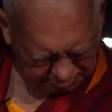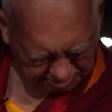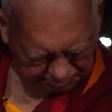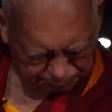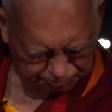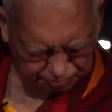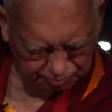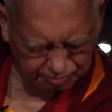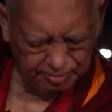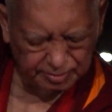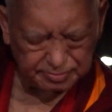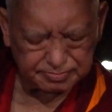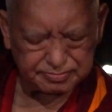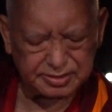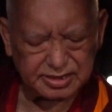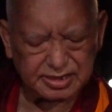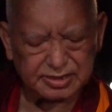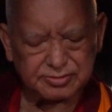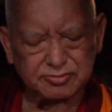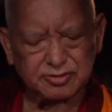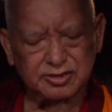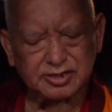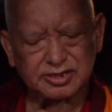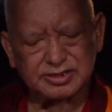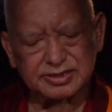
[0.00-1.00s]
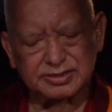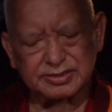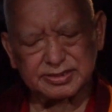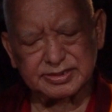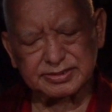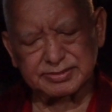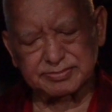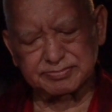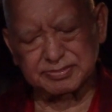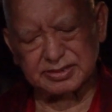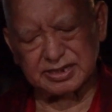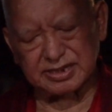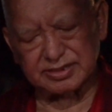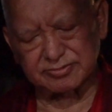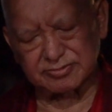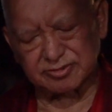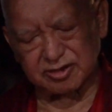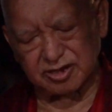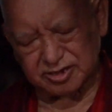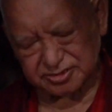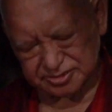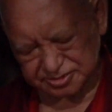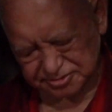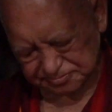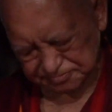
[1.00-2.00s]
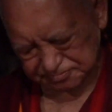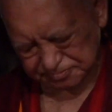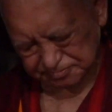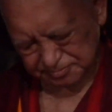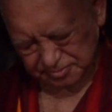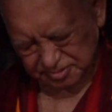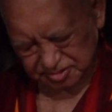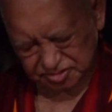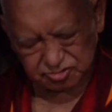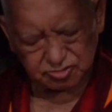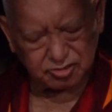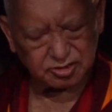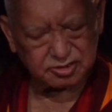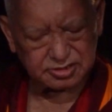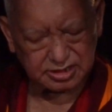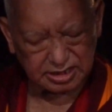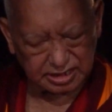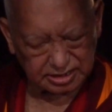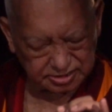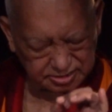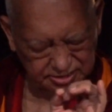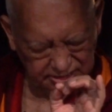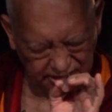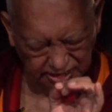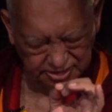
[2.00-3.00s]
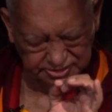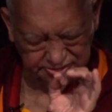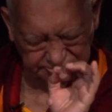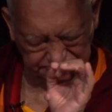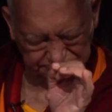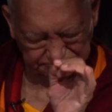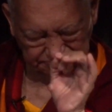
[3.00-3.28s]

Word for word: poor people blame God. So that